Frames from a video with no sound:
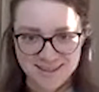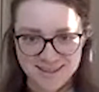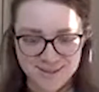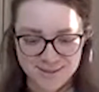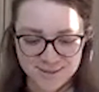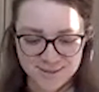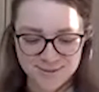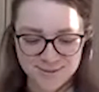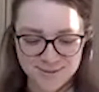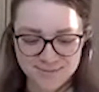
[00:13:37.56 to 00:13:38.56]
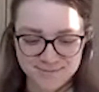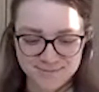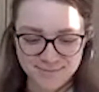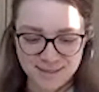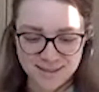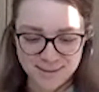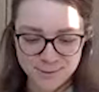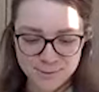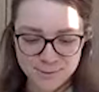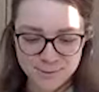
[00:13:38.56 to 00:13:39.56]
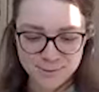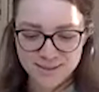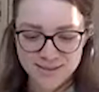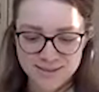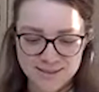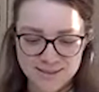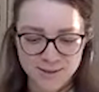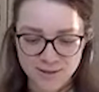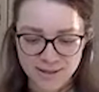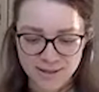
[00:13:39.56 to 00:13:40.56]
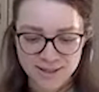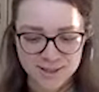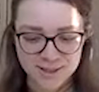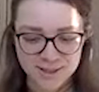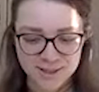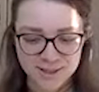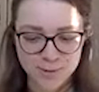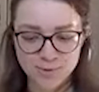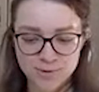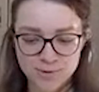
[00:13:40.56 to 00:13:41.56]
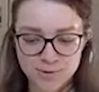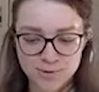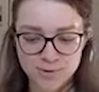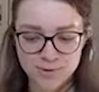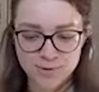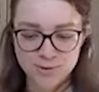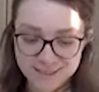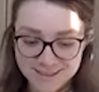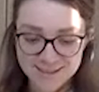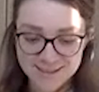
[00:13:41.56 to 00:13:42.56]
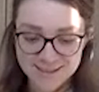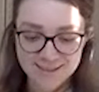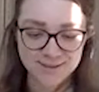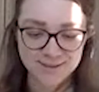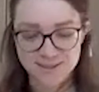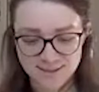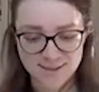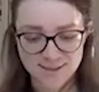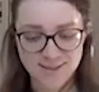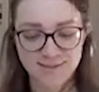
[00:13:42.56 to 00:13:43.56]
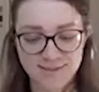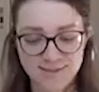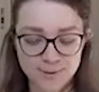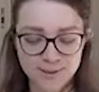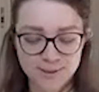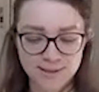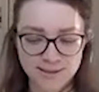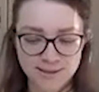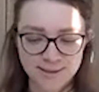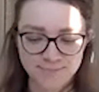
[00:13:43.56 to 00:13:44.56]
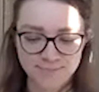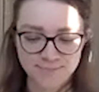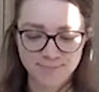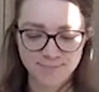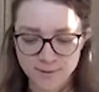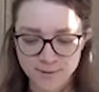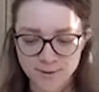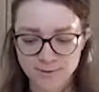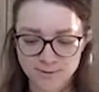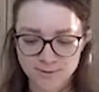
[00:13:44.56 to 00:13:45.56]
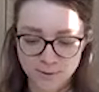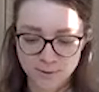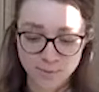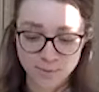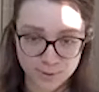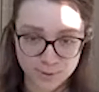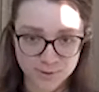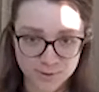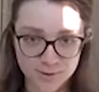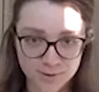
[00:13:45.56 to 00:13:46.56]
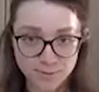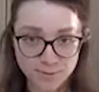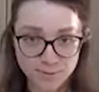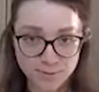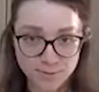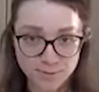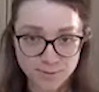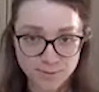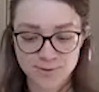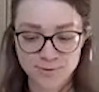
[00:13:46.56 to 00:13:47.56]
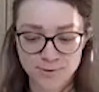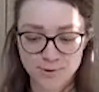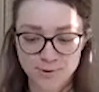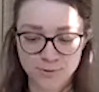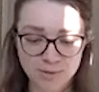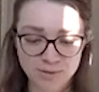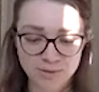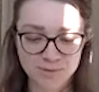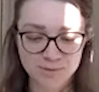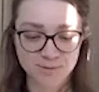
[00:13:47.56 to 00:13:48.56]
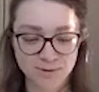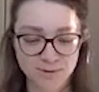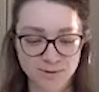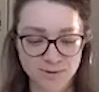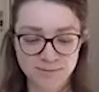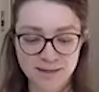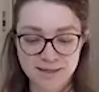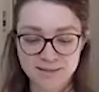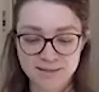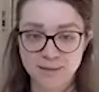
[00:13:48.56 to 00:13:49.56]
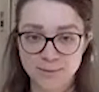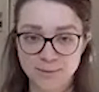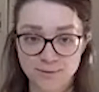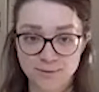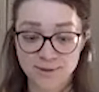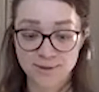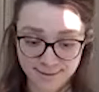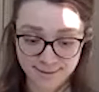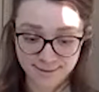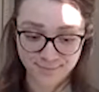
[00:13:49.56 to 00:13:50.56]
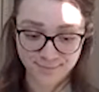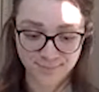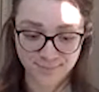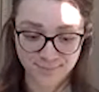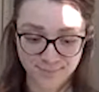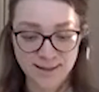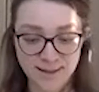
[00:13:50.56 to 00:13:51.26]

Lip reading: And so Hadoop is a collection of open source utilities that facilitate using a network of computers, of many computers, to solve problems involving massive amounts of data.